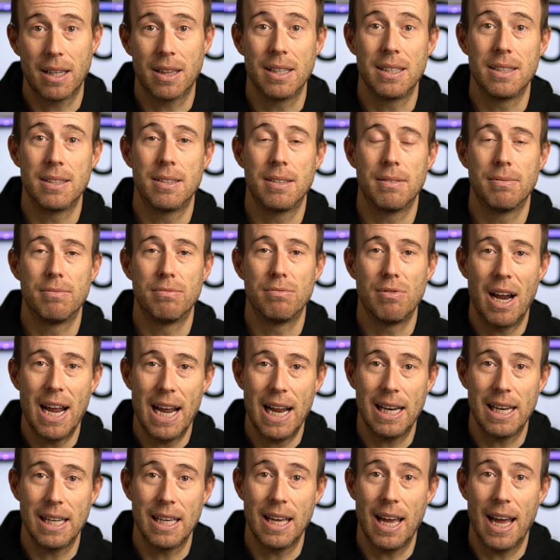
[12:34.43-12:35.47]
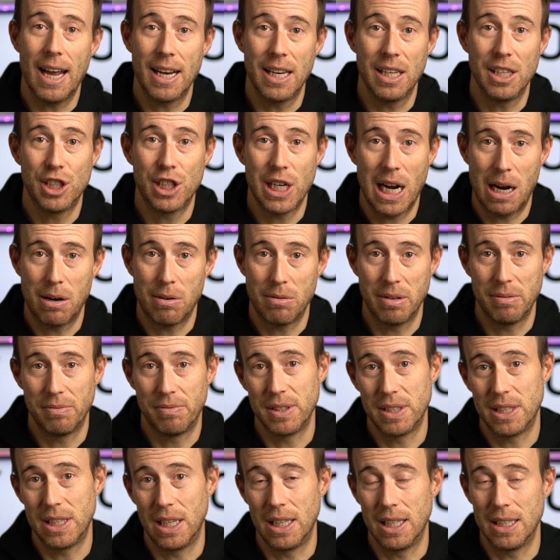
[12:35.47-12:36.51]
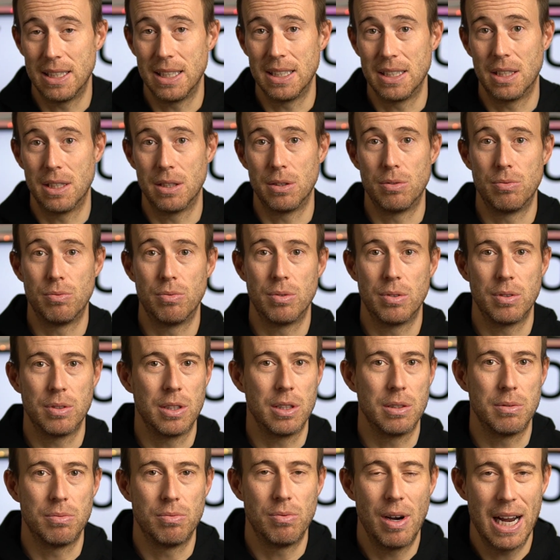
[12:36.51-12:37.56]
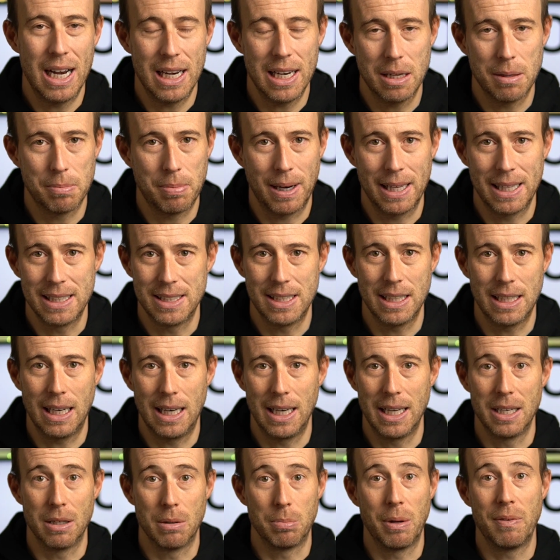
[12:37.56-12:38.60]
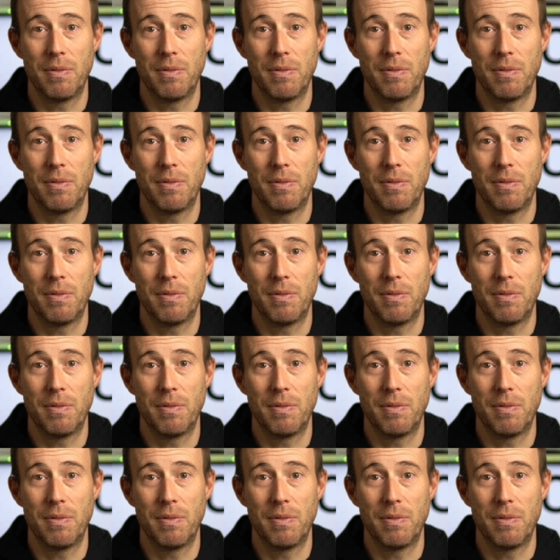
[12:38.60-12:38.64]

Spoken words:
There's rarely any showering facilities. There's rarely a place to clean up.